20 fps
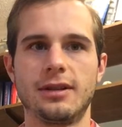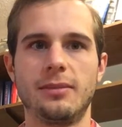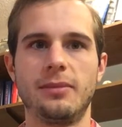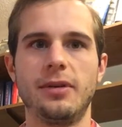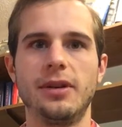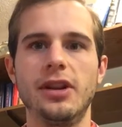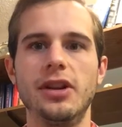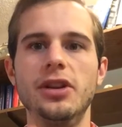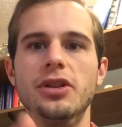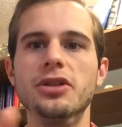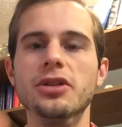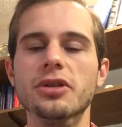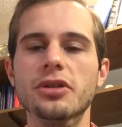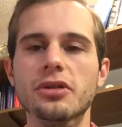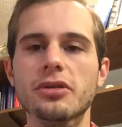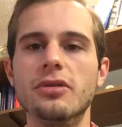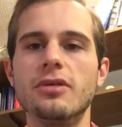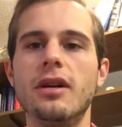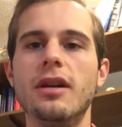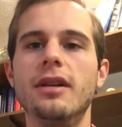But
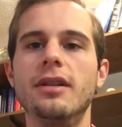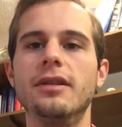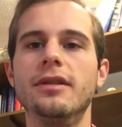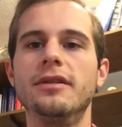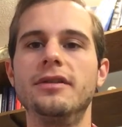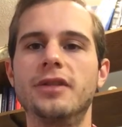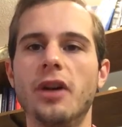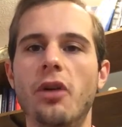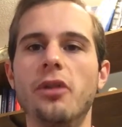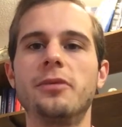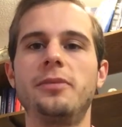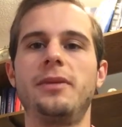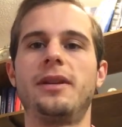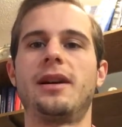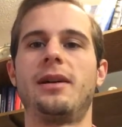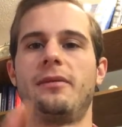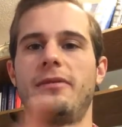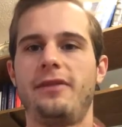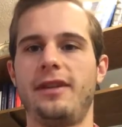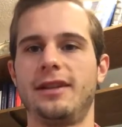you don't
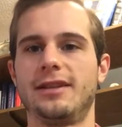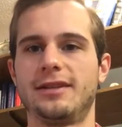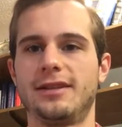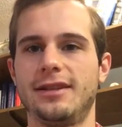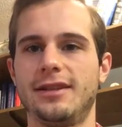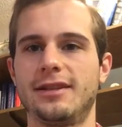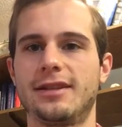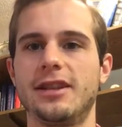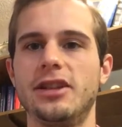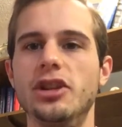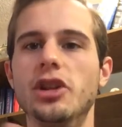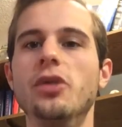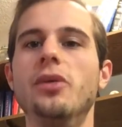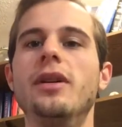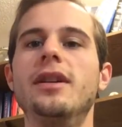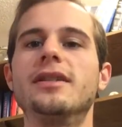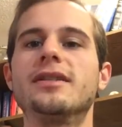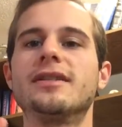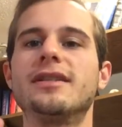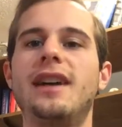become faceless. You
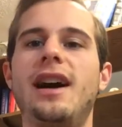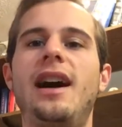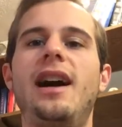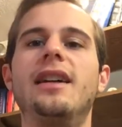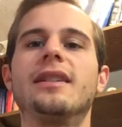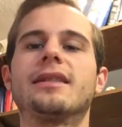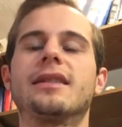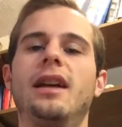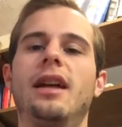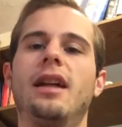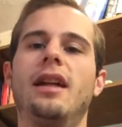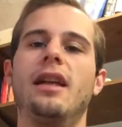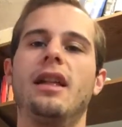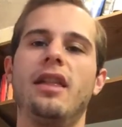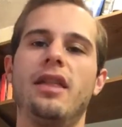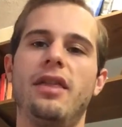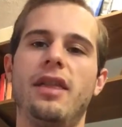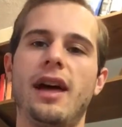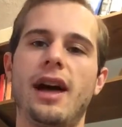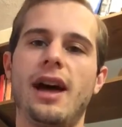is not
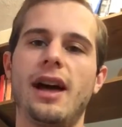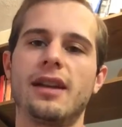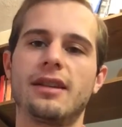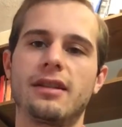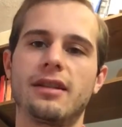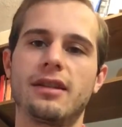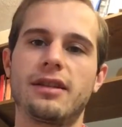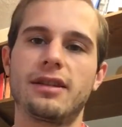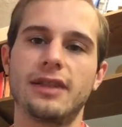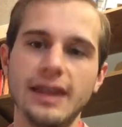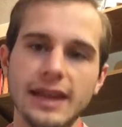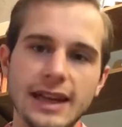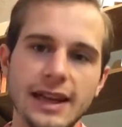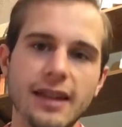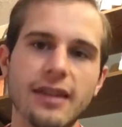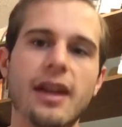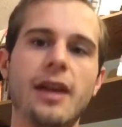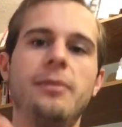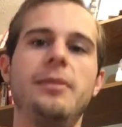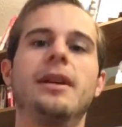that
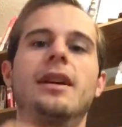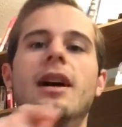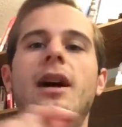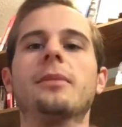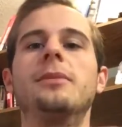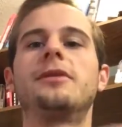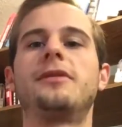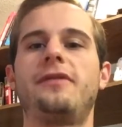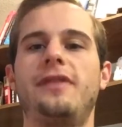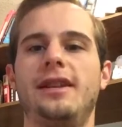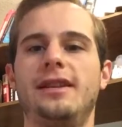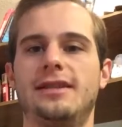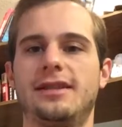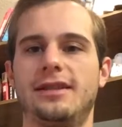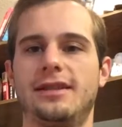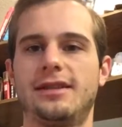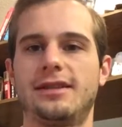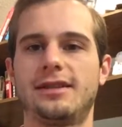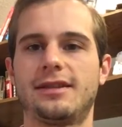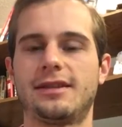thing that becomes
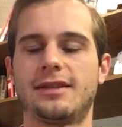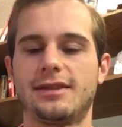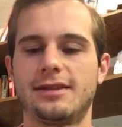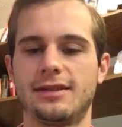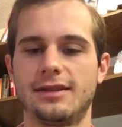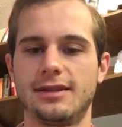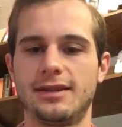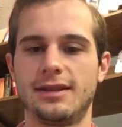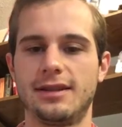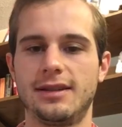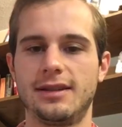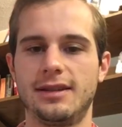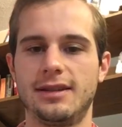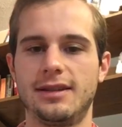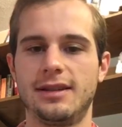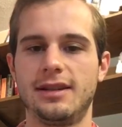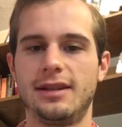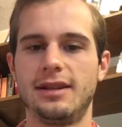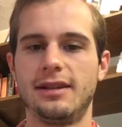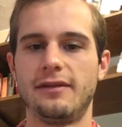faceless.
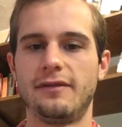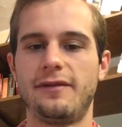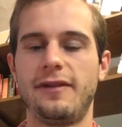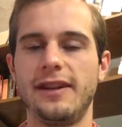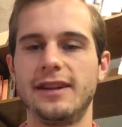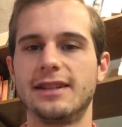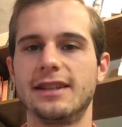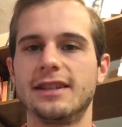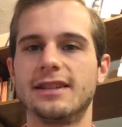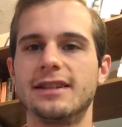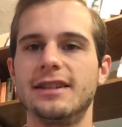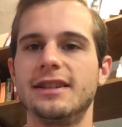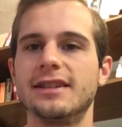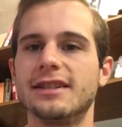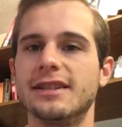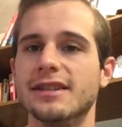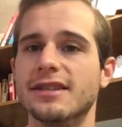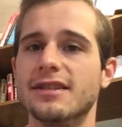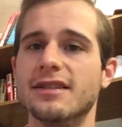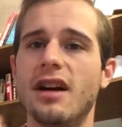
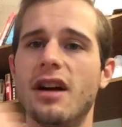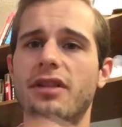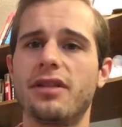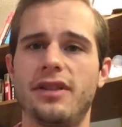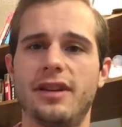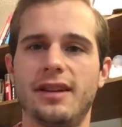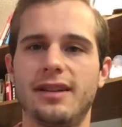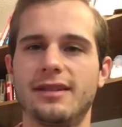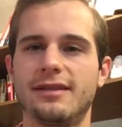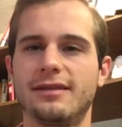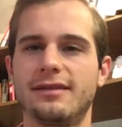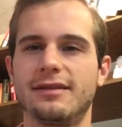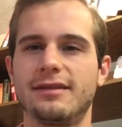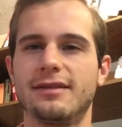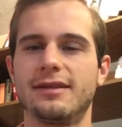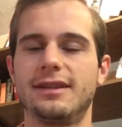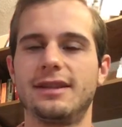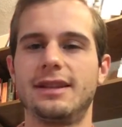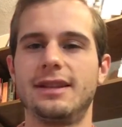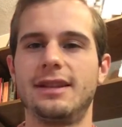Facelessness is nothing
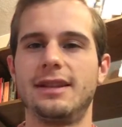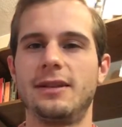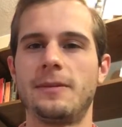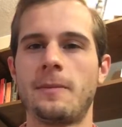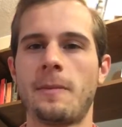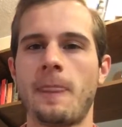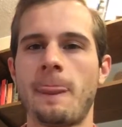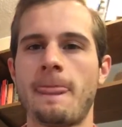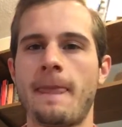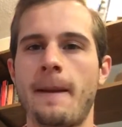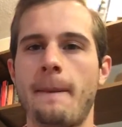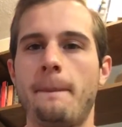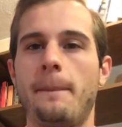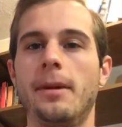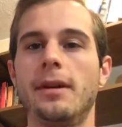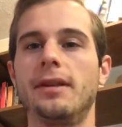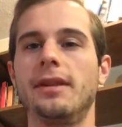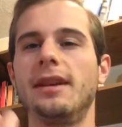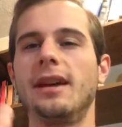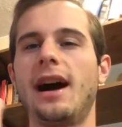
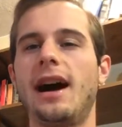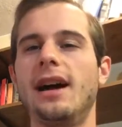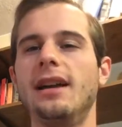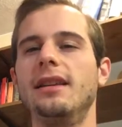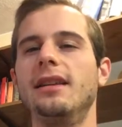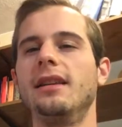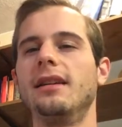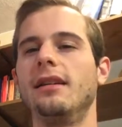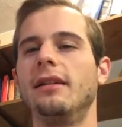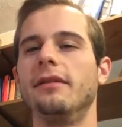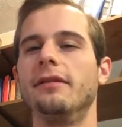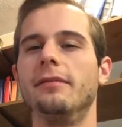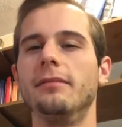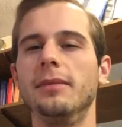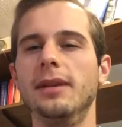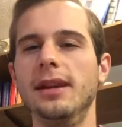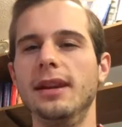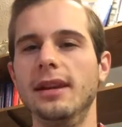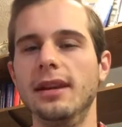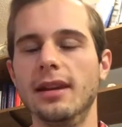but the idea of
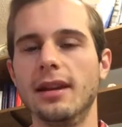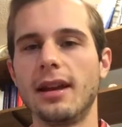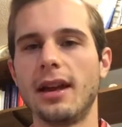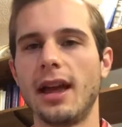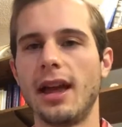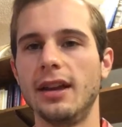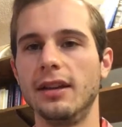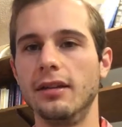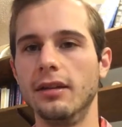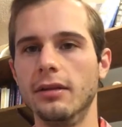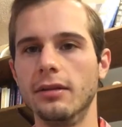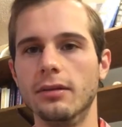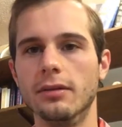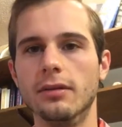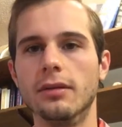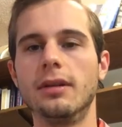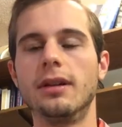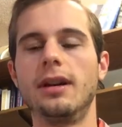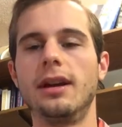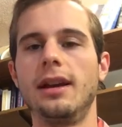me and
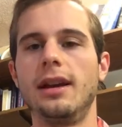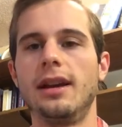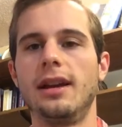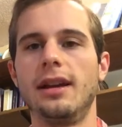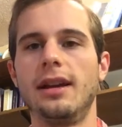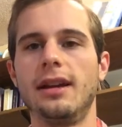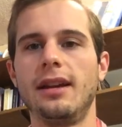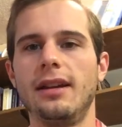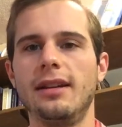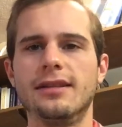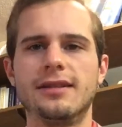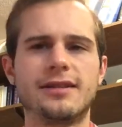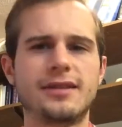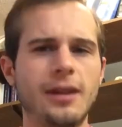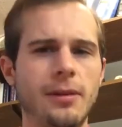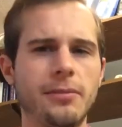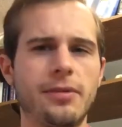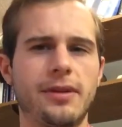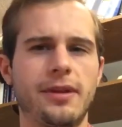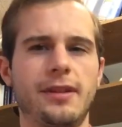you is
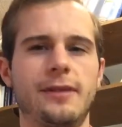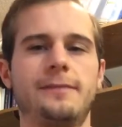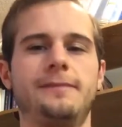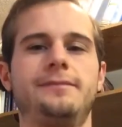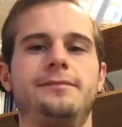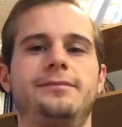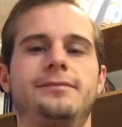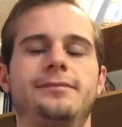something.